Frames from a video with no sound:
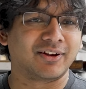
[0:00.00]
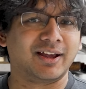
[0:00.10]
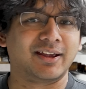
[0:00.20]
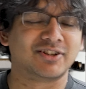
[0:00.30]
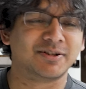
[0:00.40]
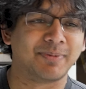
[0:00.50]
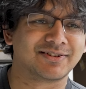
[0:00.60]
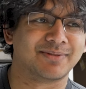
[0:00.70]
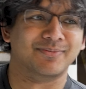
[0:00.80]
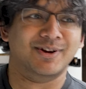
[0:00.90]
I
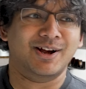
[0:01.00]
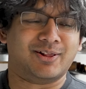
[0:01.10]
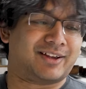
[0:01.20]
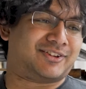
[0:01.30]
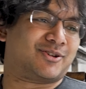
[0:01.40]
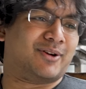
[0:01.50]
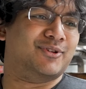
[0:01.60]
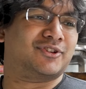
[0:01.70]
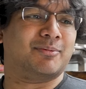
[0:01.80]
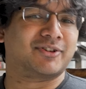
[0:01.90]
actually liked Sichuan
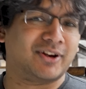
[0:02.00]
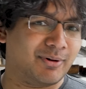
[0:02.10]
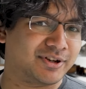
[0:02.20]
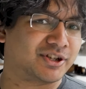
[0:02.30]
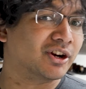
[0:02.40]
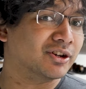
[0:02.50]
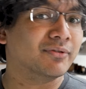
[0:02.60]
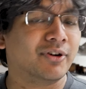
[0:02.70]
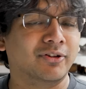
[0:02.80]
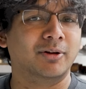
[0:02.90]
food so much that I went to
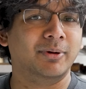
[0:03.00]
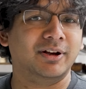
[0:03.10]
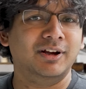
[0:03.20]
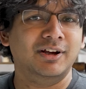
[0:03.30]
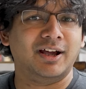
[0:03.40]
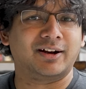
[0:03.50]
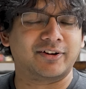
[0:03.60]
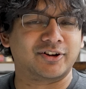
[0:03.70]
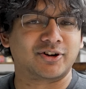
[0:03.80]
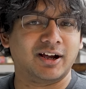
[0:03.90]
Chengdu for a little bit and
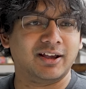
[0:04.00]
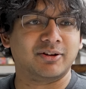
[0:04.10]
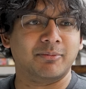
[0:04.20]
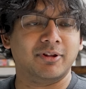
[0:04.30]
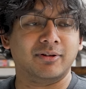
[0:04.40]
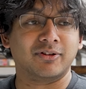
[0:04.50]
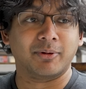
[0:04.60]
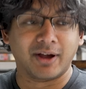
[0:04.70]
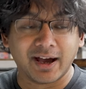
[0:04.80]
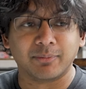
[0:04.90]
got to try some of
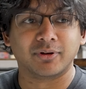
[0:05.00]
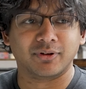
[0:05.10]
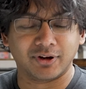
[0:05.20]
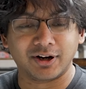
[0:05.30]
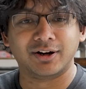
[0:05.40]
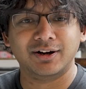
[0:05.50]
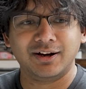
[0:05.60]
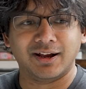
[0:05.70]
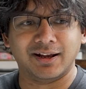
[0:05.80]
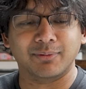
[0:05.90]
the items over there.
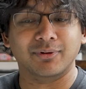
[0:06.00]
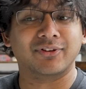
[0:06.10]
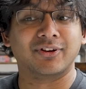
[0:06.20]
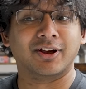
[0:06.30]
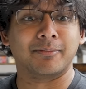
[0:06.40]
And it was